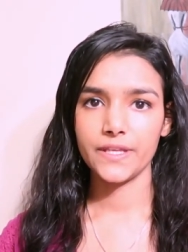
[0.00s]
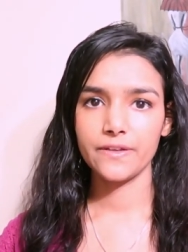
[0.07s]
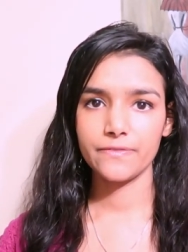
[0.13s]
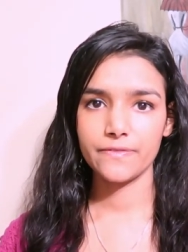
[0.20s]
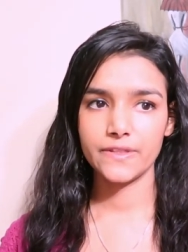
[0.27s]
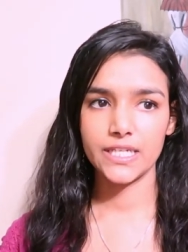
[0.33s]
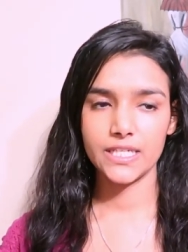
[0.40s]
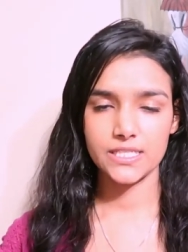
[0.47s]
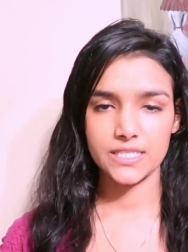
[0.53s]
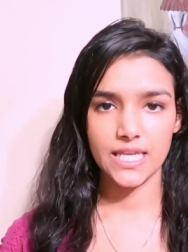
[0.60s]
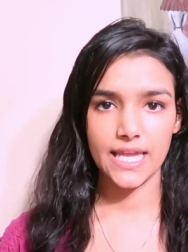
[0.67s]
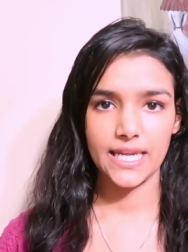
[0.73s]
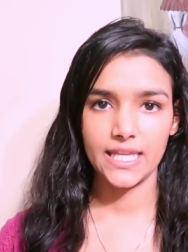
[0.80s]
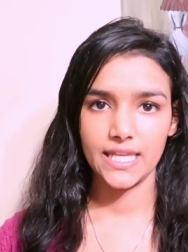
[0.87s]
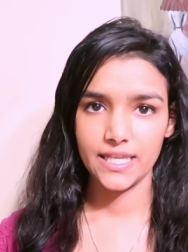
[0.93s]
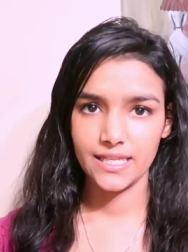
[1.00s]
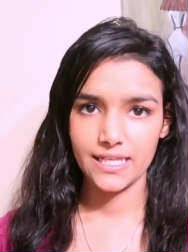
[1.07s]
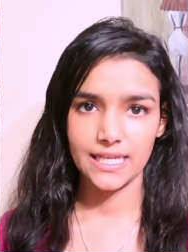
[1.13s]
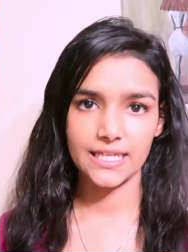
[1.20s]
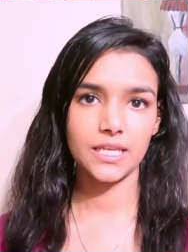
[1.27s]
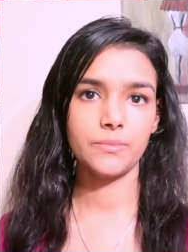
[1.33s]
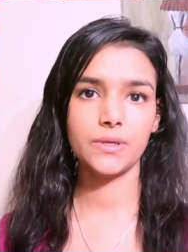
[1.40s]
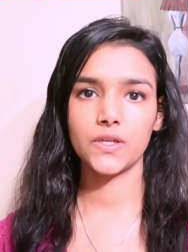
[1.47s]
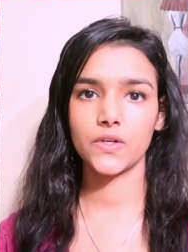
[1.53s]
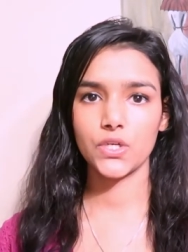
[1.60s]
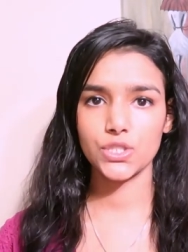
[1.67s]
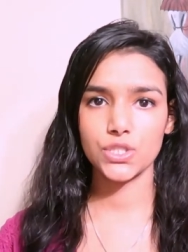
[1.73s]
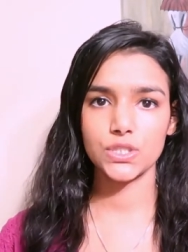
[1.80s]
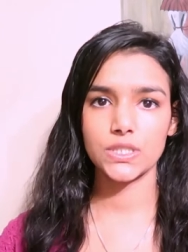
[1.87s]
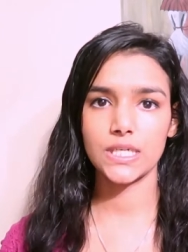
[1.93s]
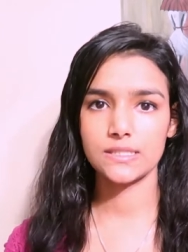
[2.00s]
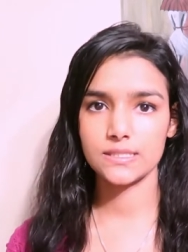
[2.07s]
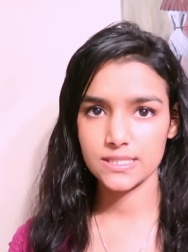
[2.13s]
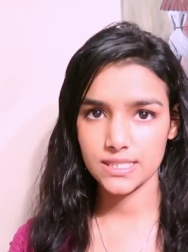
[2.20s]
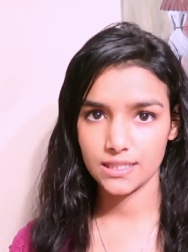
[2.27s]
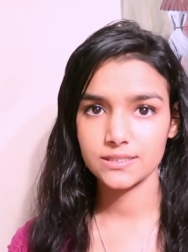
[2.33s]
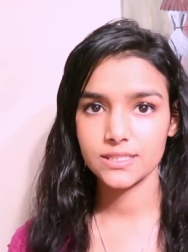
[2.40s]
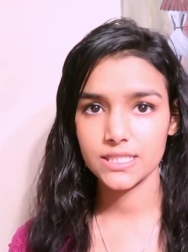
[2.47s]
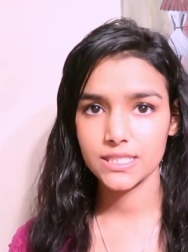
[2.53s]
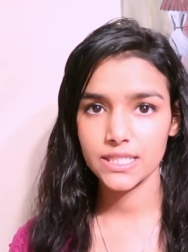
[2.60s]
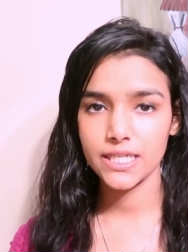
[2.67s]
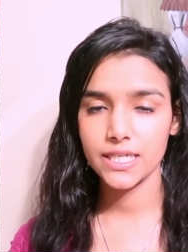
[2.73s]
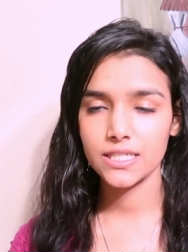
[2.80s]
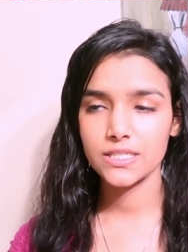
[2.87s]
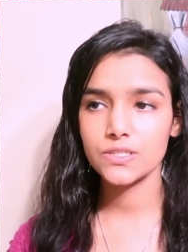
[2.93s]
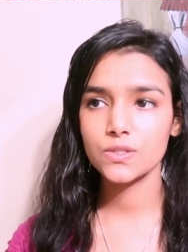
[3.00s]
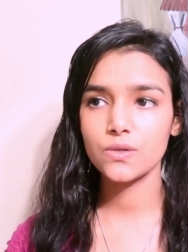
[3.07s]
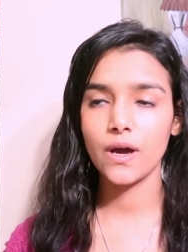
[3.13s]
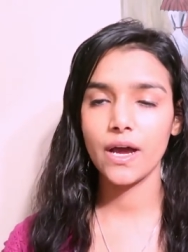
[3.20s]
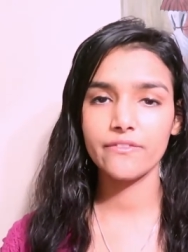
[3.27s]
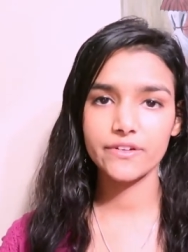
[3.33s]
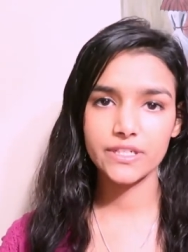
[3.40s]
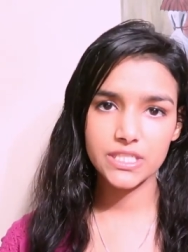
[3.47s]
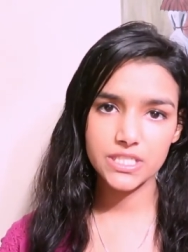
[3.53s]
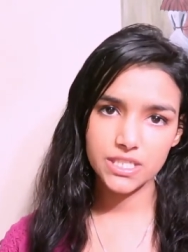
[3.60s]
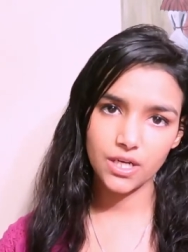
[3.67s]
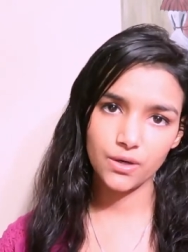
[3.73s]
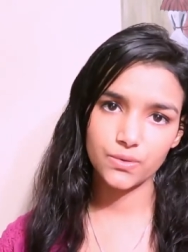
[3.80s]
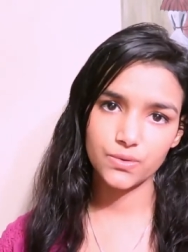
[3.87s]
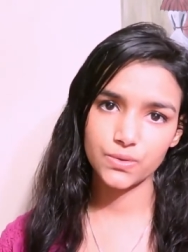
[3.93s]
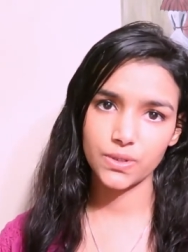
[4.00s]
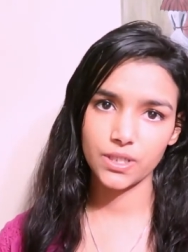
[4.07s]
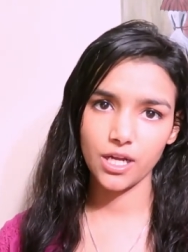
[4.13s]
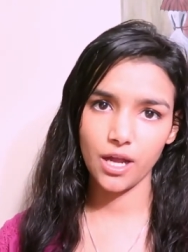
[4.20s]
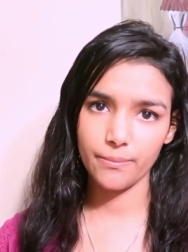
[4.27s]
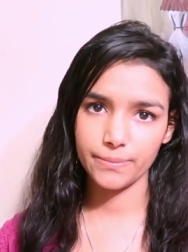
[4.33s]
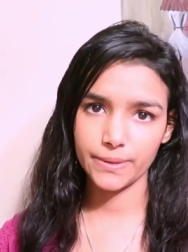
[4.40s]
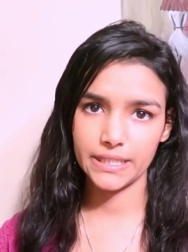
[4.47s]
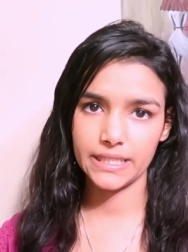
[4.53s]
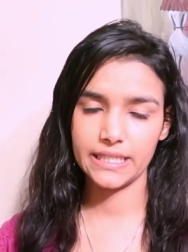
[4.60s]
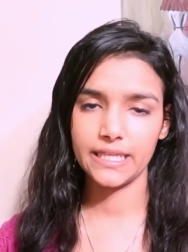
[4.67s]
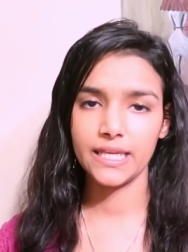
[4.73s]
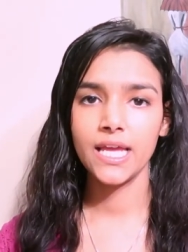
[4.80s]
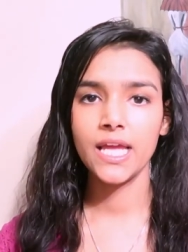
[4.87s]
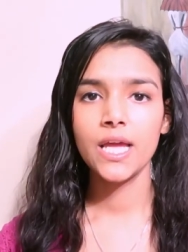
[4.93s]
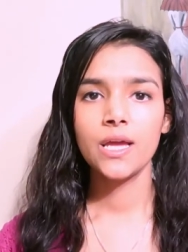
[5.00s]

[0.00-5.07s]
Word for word: if there's any like immigration consultant here so I've reached out to a company